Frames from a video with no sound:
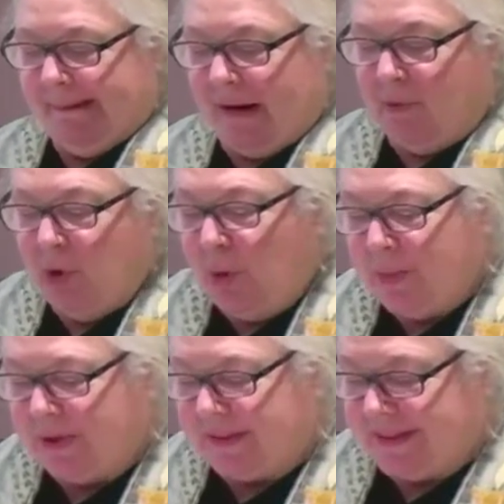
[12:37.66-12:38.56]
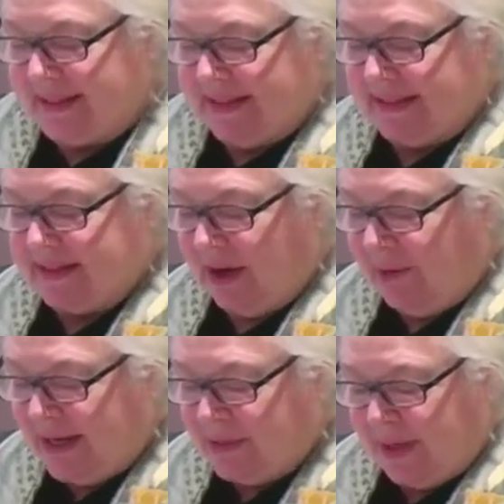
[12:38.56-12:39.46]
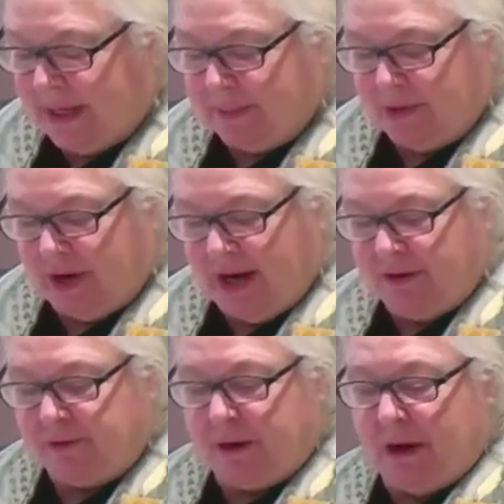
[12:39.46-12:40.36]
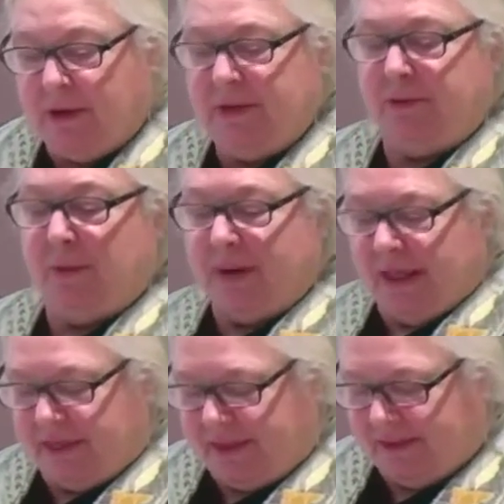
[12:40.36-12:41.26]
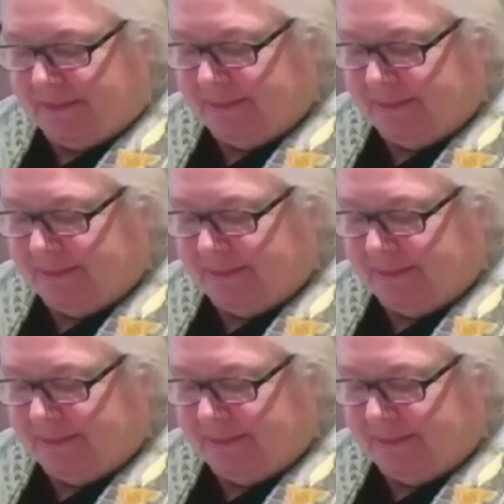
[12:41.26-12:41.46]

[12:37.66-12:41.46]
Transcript: a rule book that says it's all right to wake up crying only for a month.